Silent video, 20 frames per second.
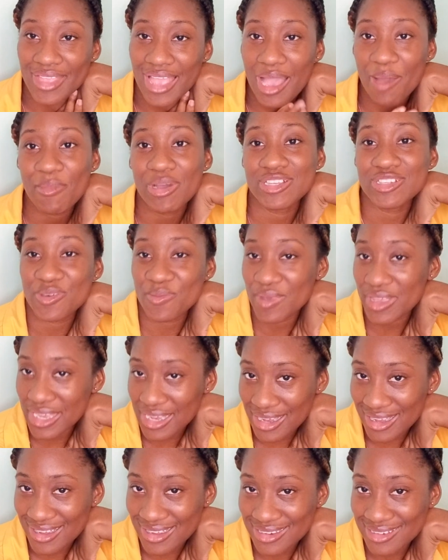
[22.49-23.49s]
I'm a
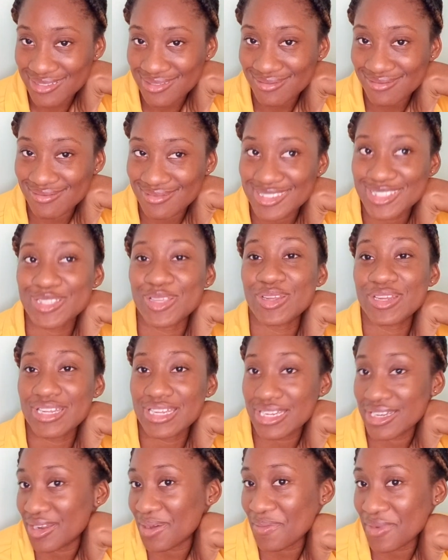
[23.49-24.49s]
Jamaican
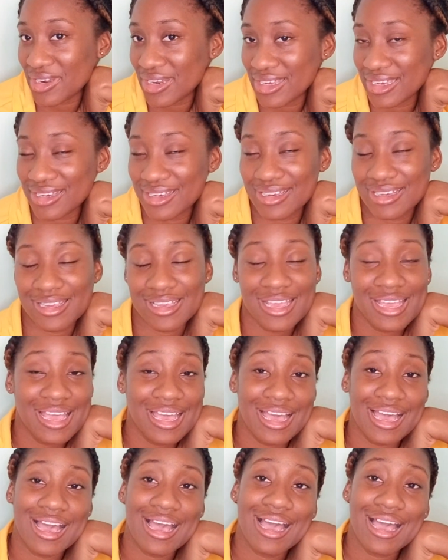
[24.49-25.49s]
studying in Dominica,
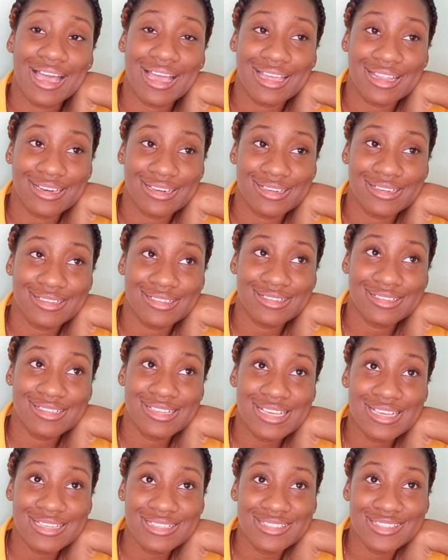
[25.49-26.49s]
and
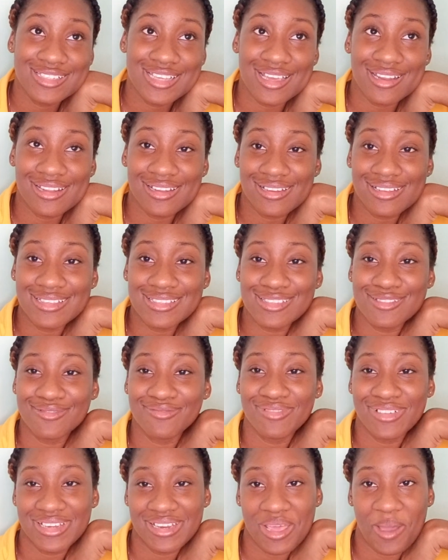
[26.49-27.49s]
this channel is
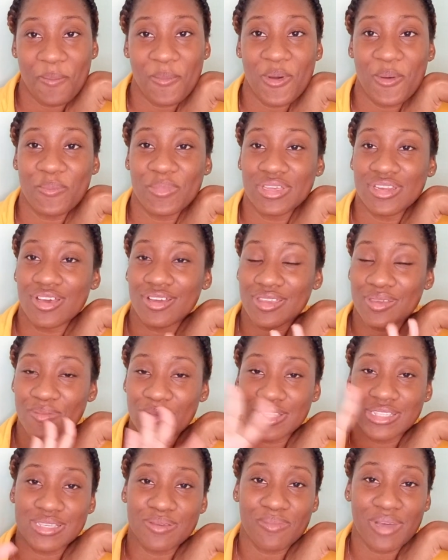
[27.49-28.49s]
really about me
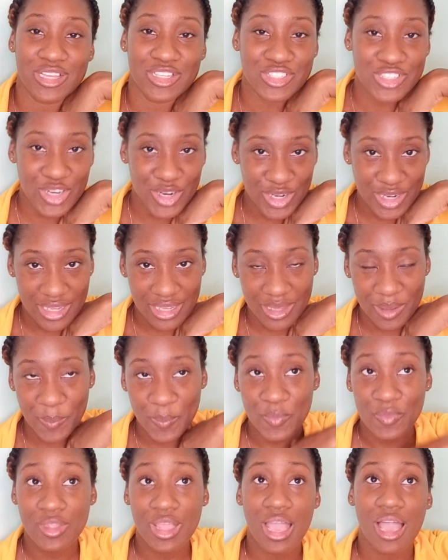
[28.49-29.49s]
documenting my journey
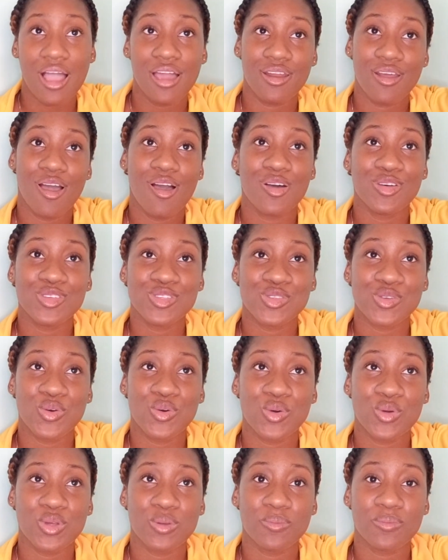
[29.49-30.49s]
and
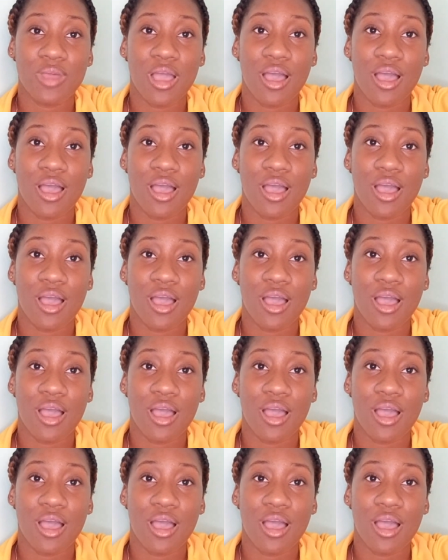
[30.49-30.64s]
also